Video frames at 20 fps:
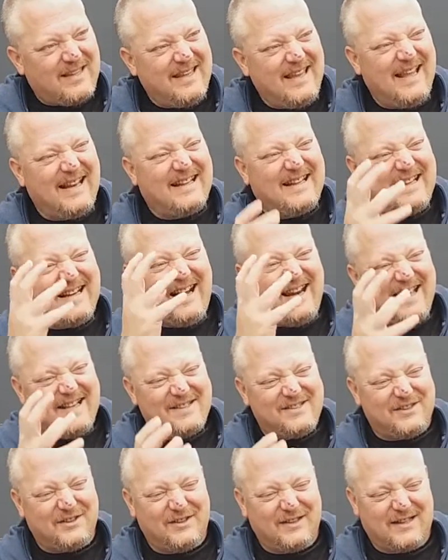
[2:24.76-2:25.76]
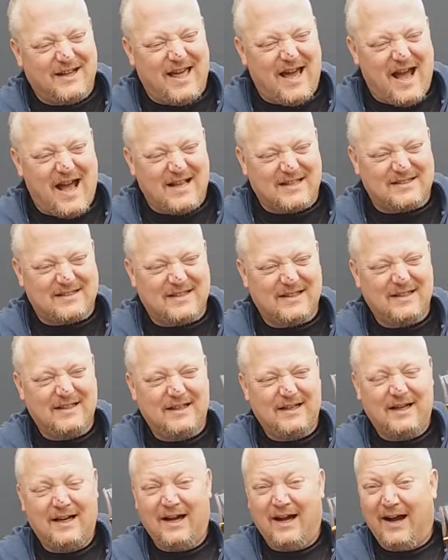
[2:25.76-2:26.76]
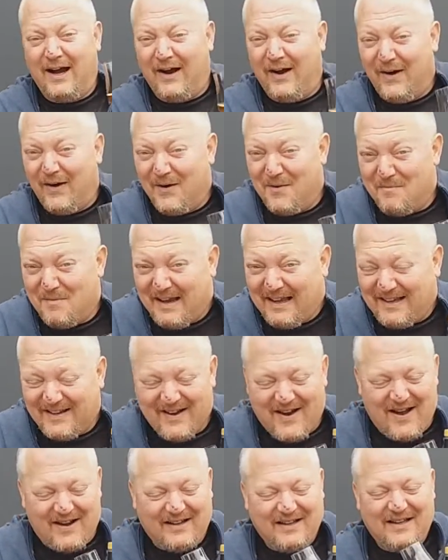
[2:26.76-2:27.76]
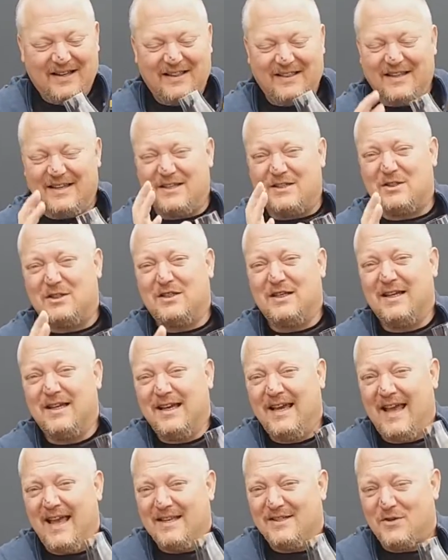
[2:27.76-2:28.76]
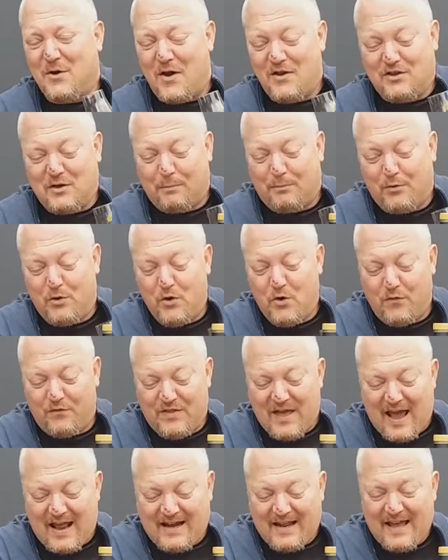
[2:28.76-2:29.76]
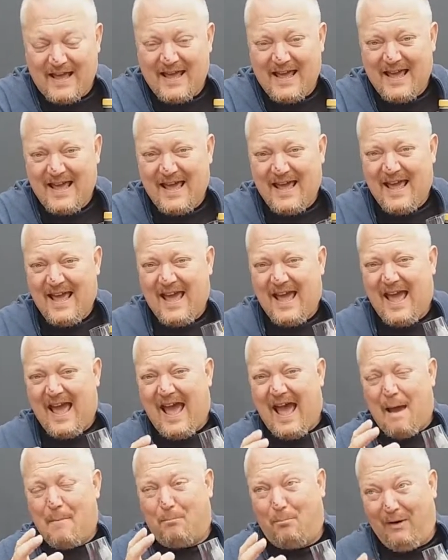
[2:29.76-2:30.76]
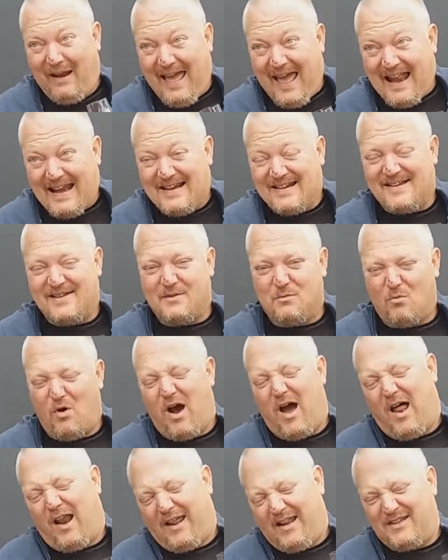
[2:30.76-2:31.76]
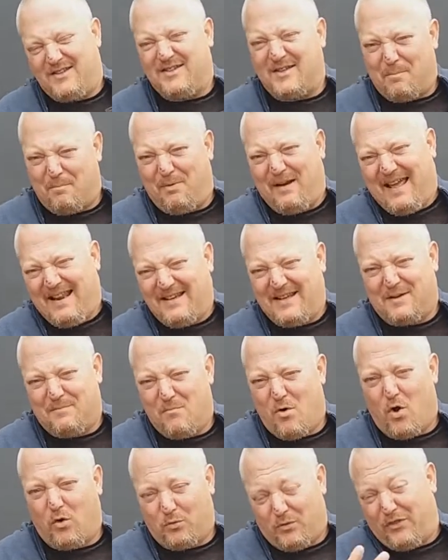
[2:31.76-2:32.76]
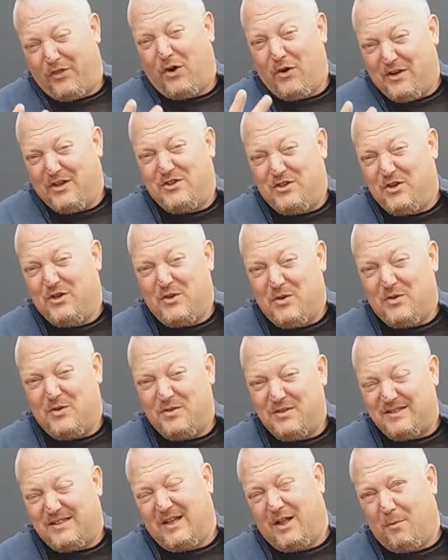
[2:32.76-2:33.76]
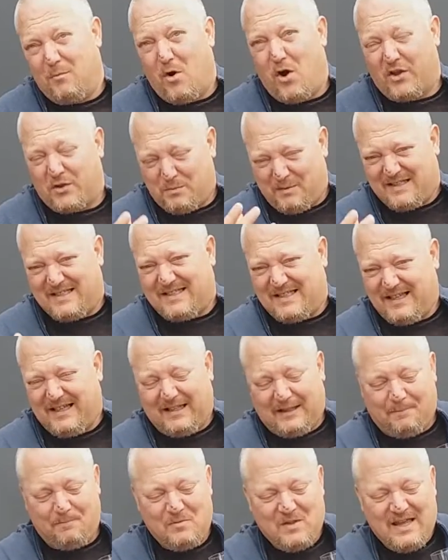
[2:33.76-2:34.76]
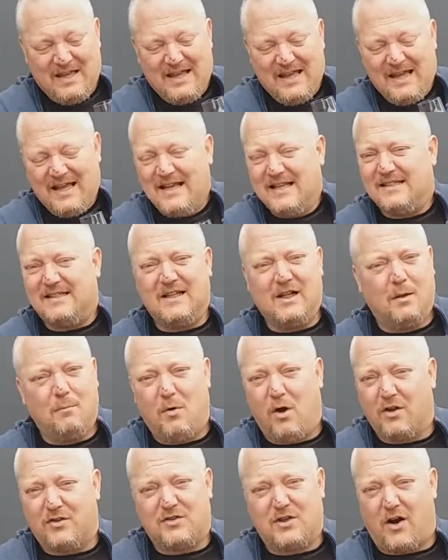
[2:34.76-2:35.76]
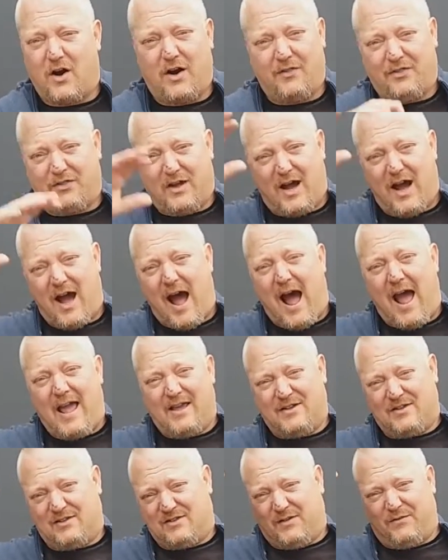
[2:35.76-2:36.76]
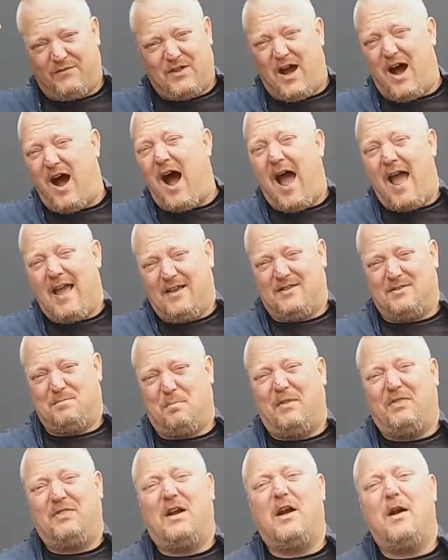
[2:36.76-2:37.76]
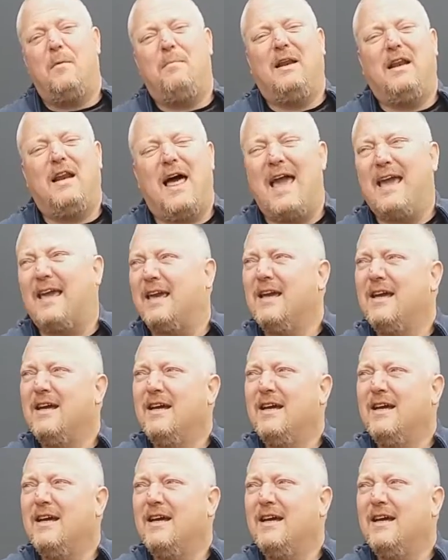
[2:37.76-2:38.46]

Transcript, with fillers: It clings to the glass. Oh my God. This is going to prove that a blend, well, it's a blended malt with only two single malts, but still, single malts are the highest of the highest, but they're a bit like